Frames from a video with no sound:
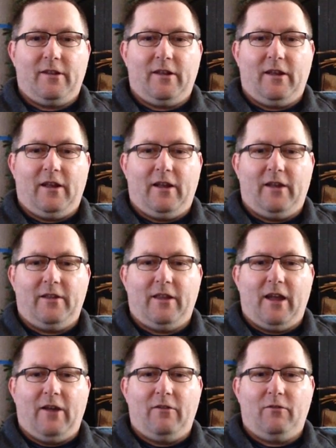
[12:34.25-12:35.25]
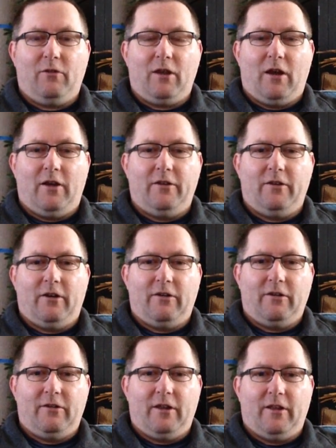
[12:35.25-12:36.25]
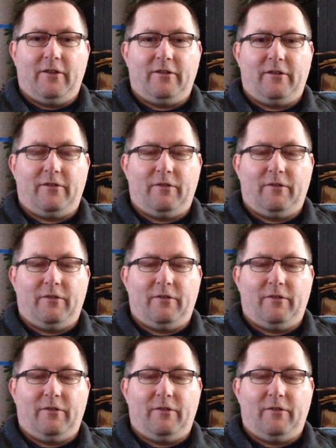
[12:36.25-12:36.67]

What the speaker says: that we all do our due diligence